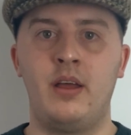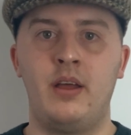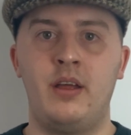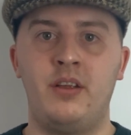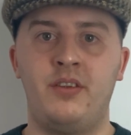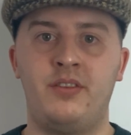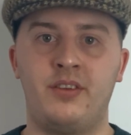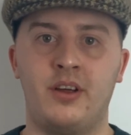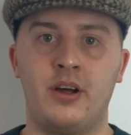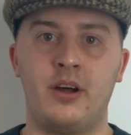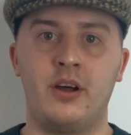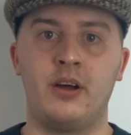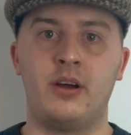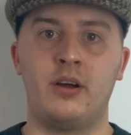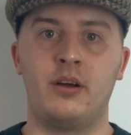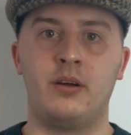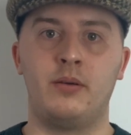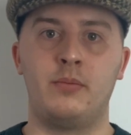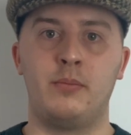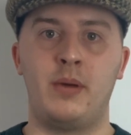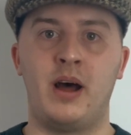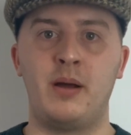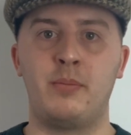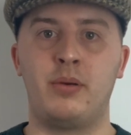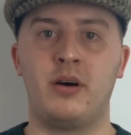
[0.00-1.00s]
So
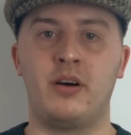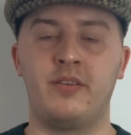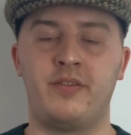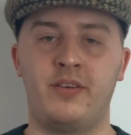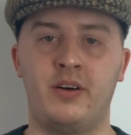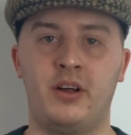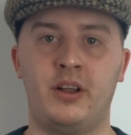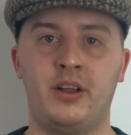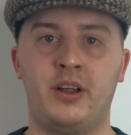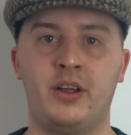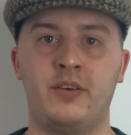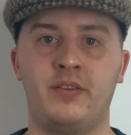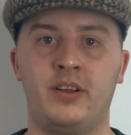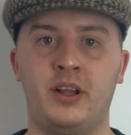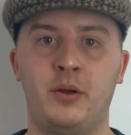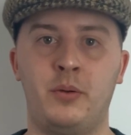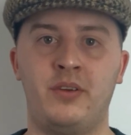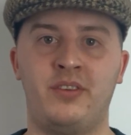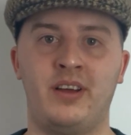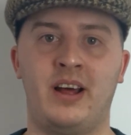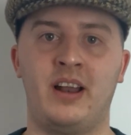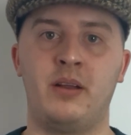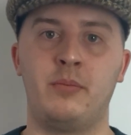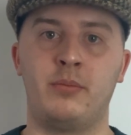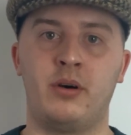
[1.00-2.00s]
my portfolio, the Lewis
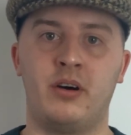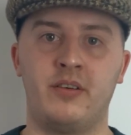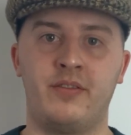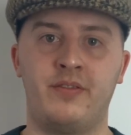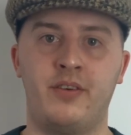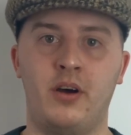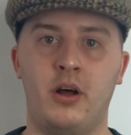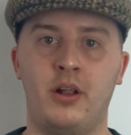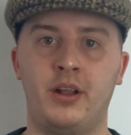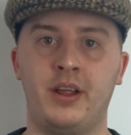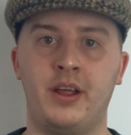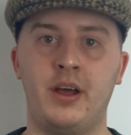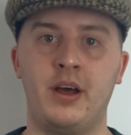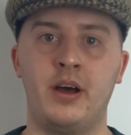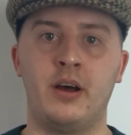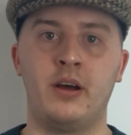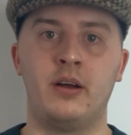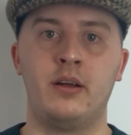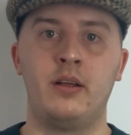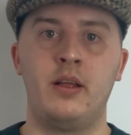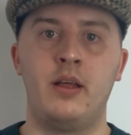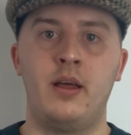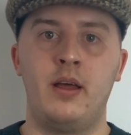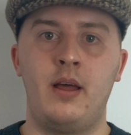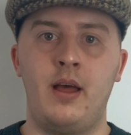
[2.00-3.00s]
Harding portfolio,
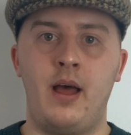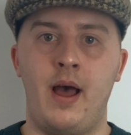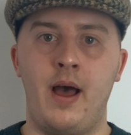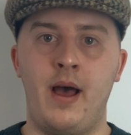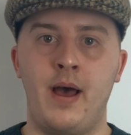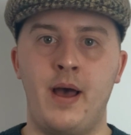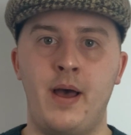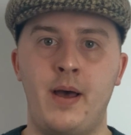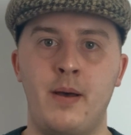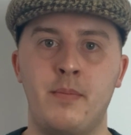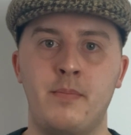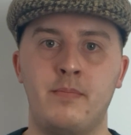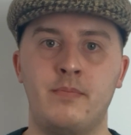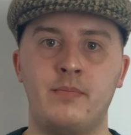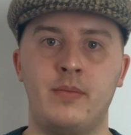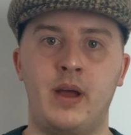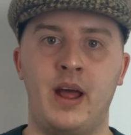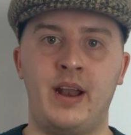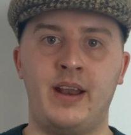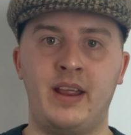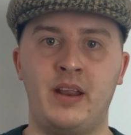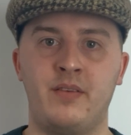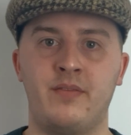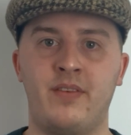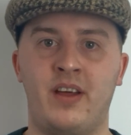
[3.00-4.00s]

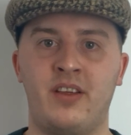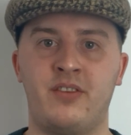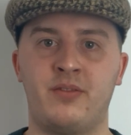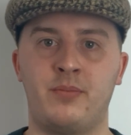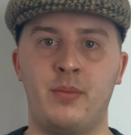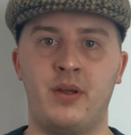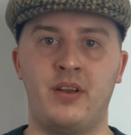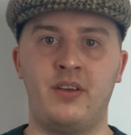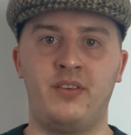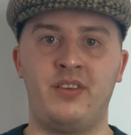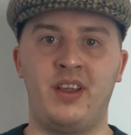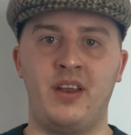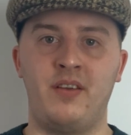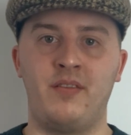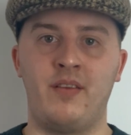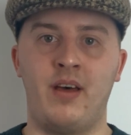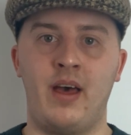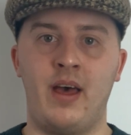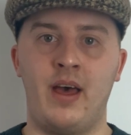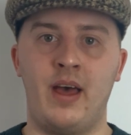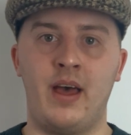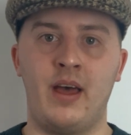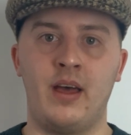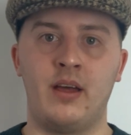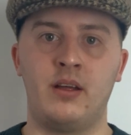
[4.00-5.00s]
any investments in
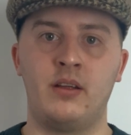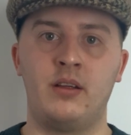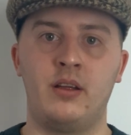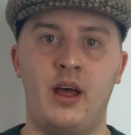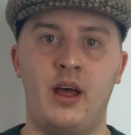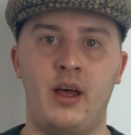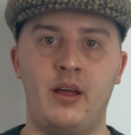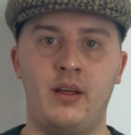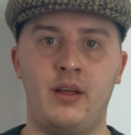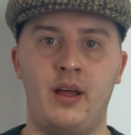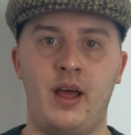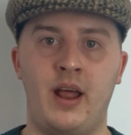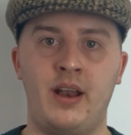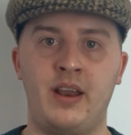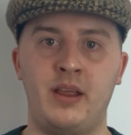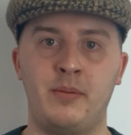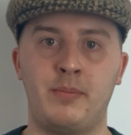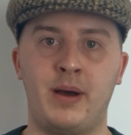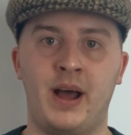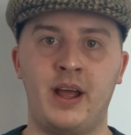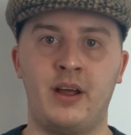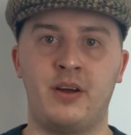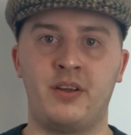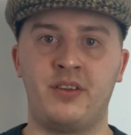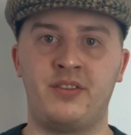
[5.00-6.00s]
there, any
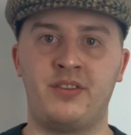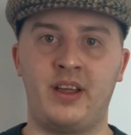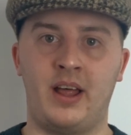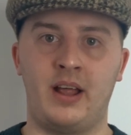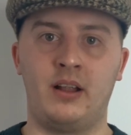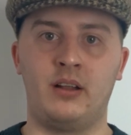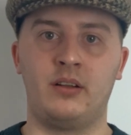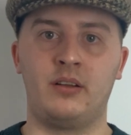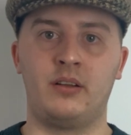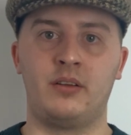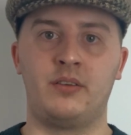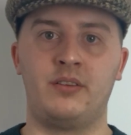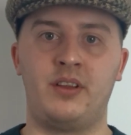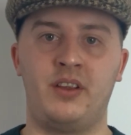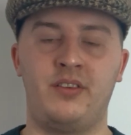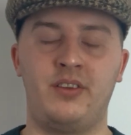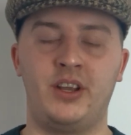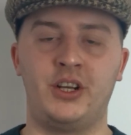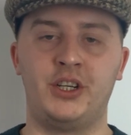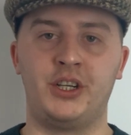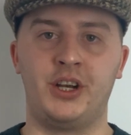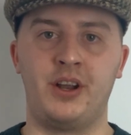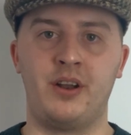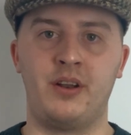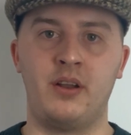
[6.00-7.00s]
buy or sell
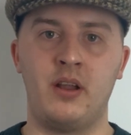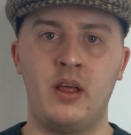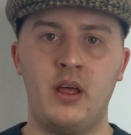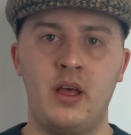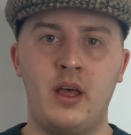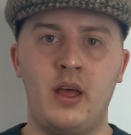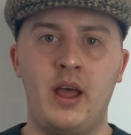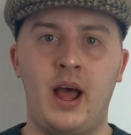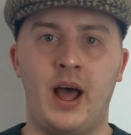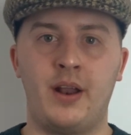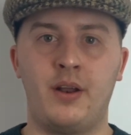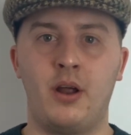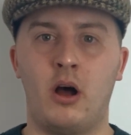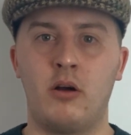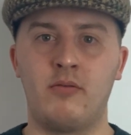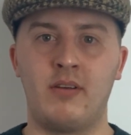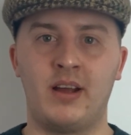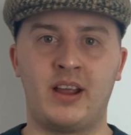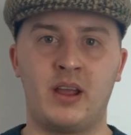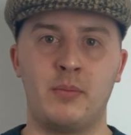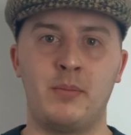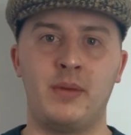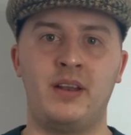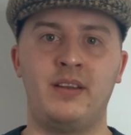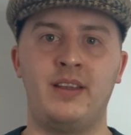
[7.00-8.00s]
decision are not a
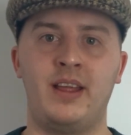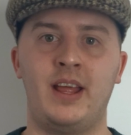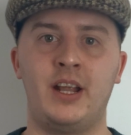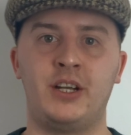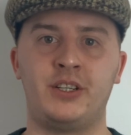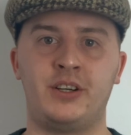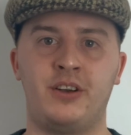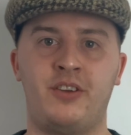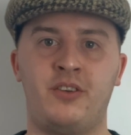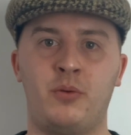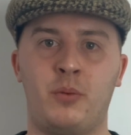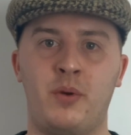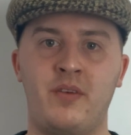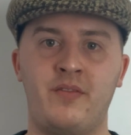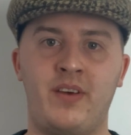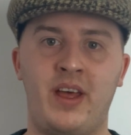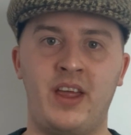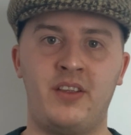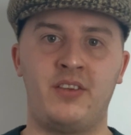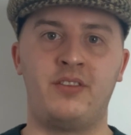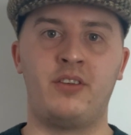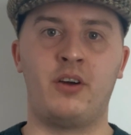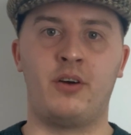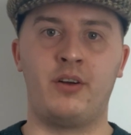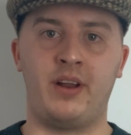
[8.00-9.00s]
recommendation to
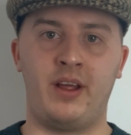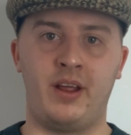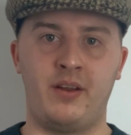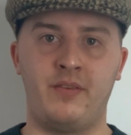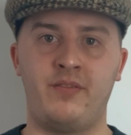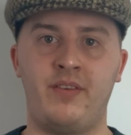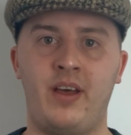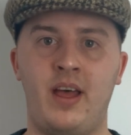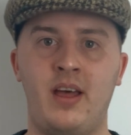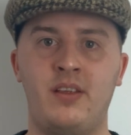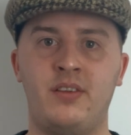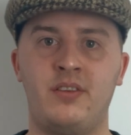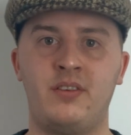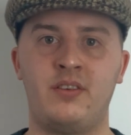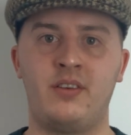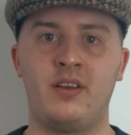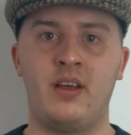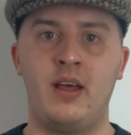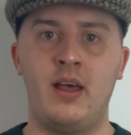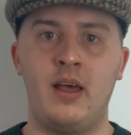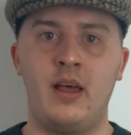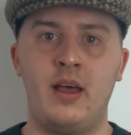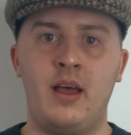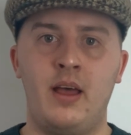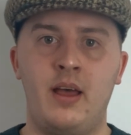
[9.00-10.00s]
invest or not invest,
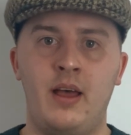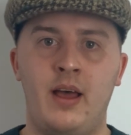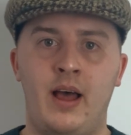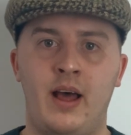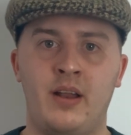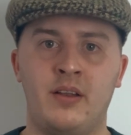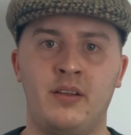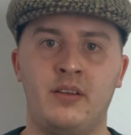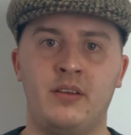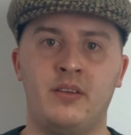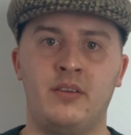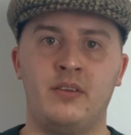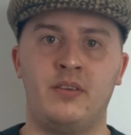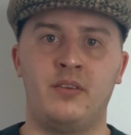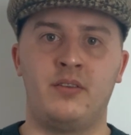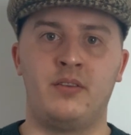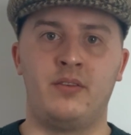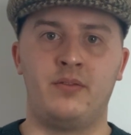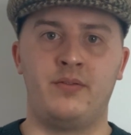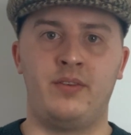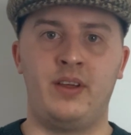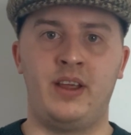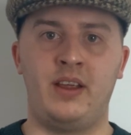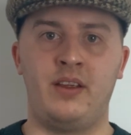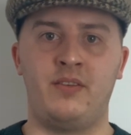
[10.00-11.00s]
and
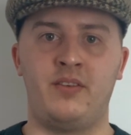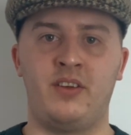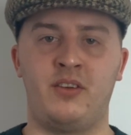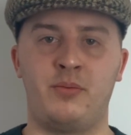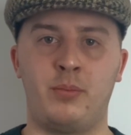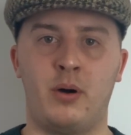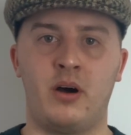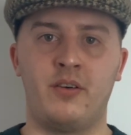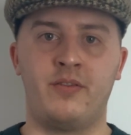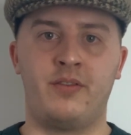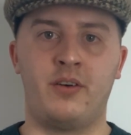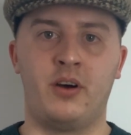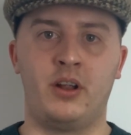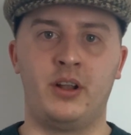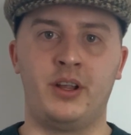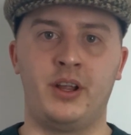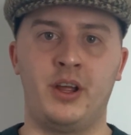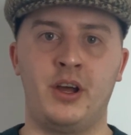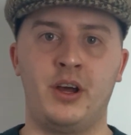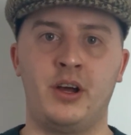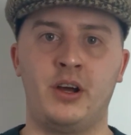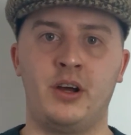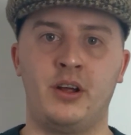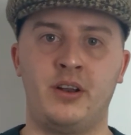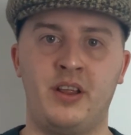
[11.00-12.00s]
this
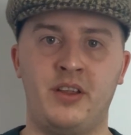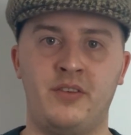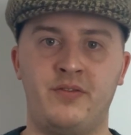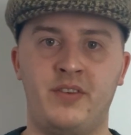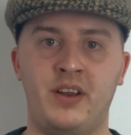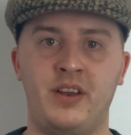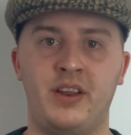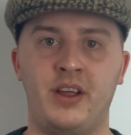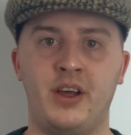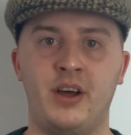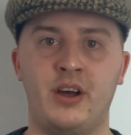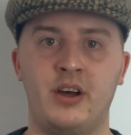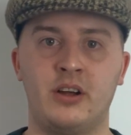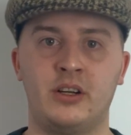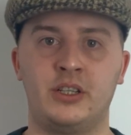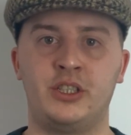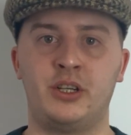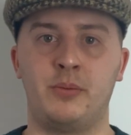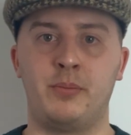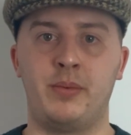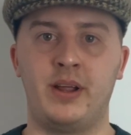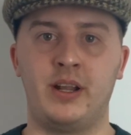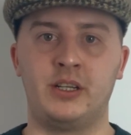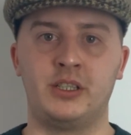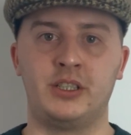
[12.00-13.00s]
portfolio and this video
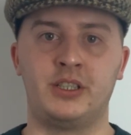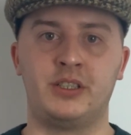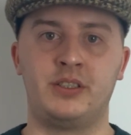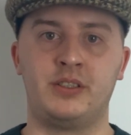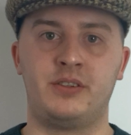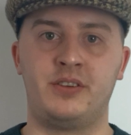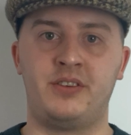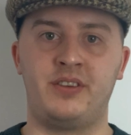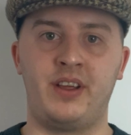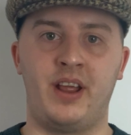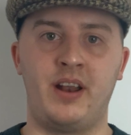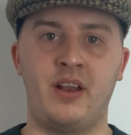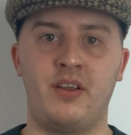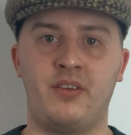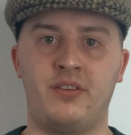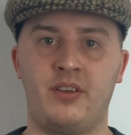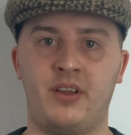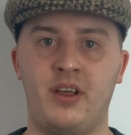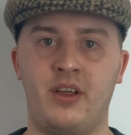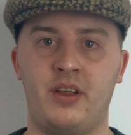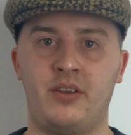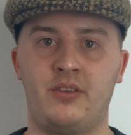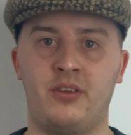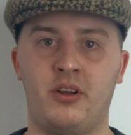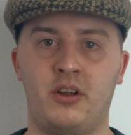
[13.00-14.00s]
should be just seen as
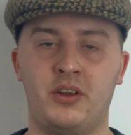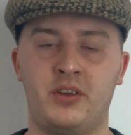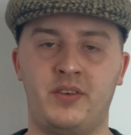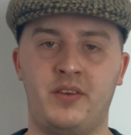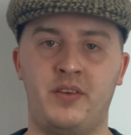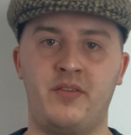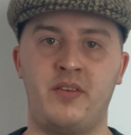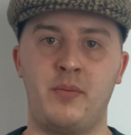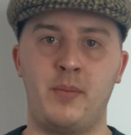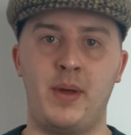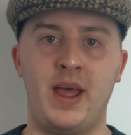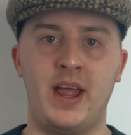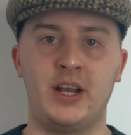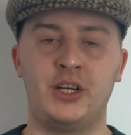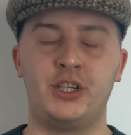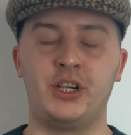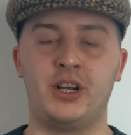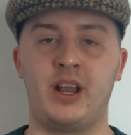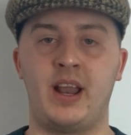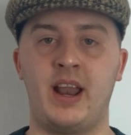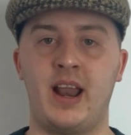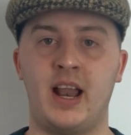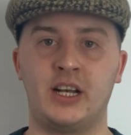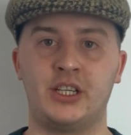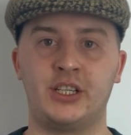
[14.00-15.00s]
a source of information
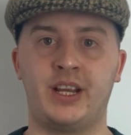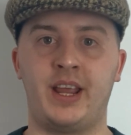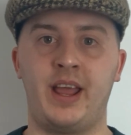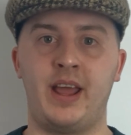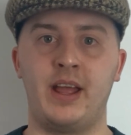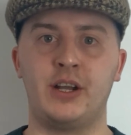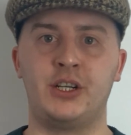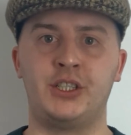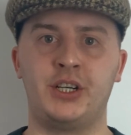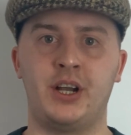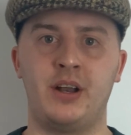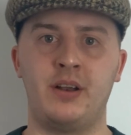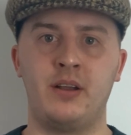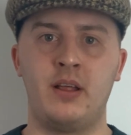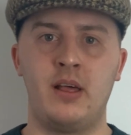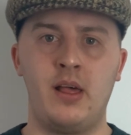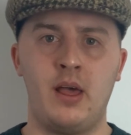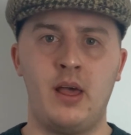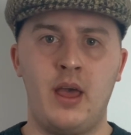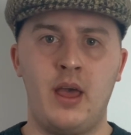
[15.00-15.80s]
and education.